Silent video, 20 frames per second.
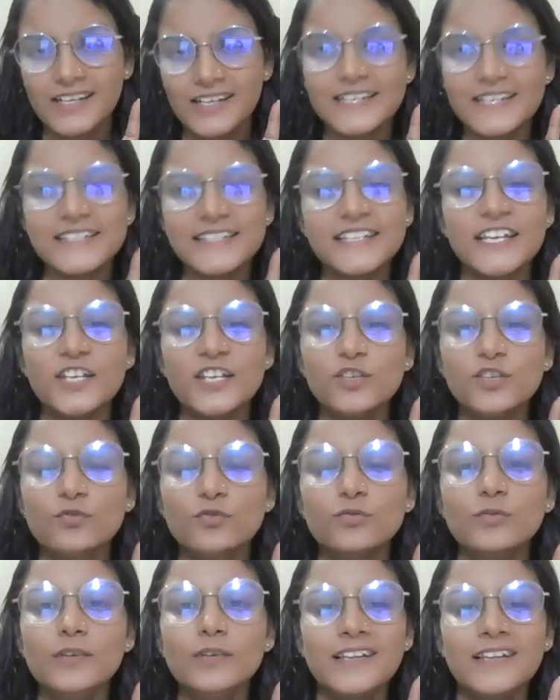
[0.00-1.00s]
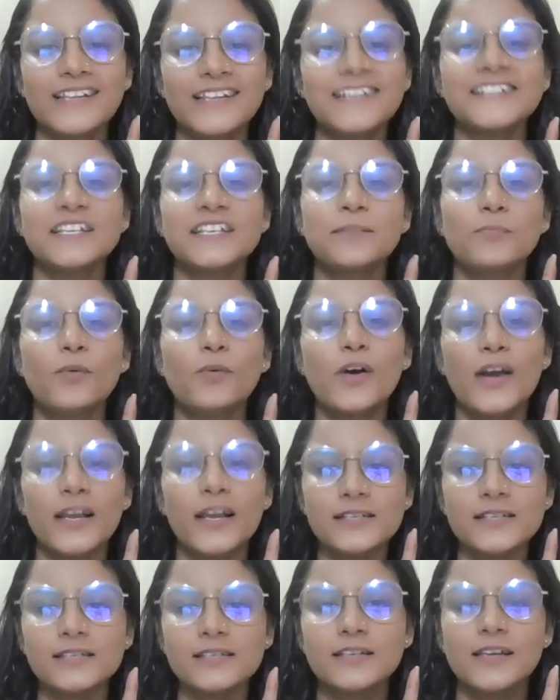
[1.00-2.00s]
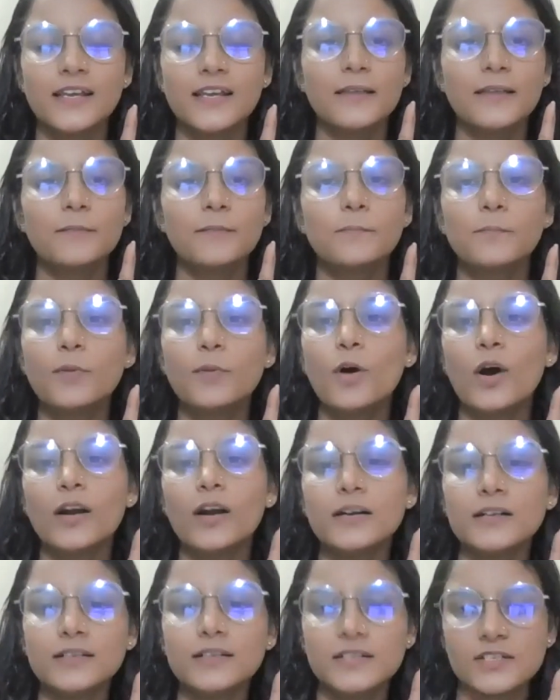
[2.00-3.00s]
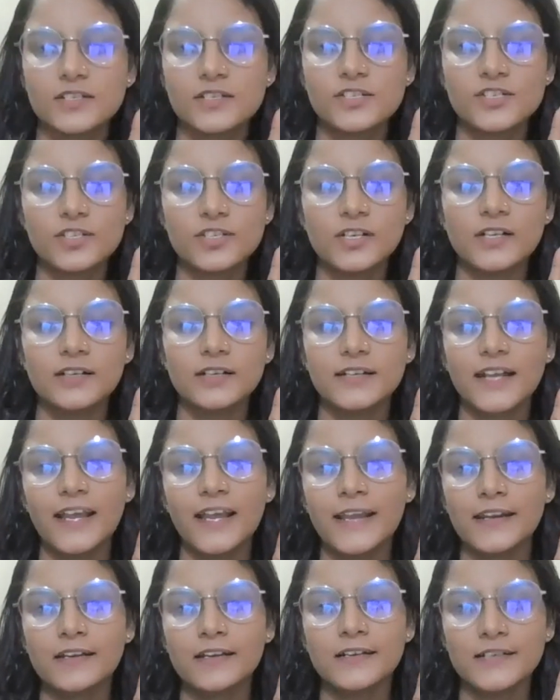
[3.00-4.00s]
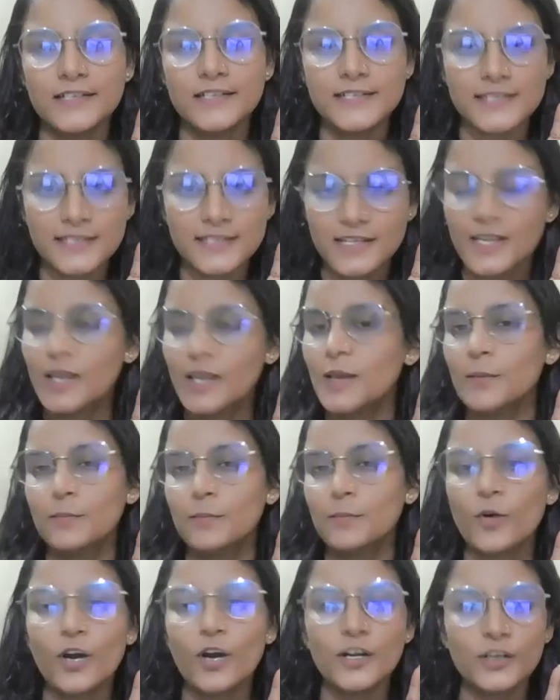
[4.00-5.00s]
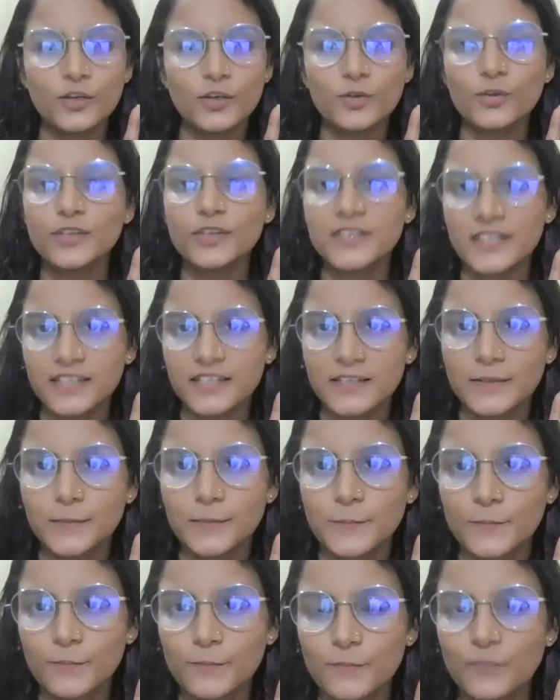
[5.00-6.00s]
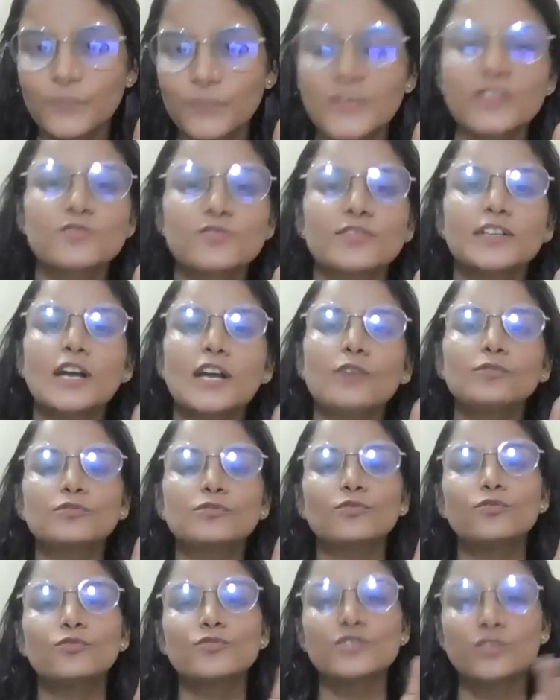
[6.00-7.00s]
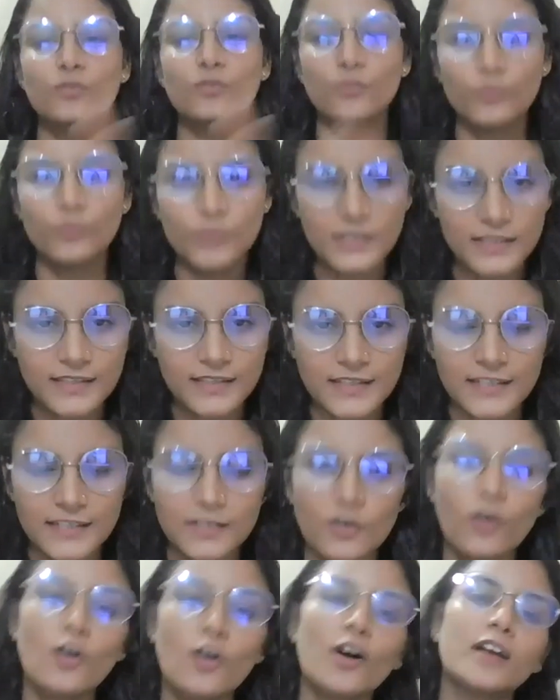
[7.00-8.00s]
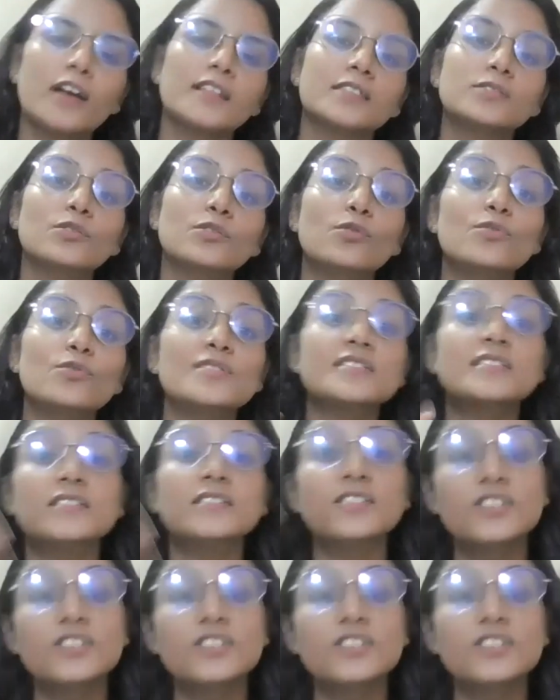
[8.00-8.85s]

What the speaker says: Let's say boys bought shirt and girls bought kurti. So now those kurti or those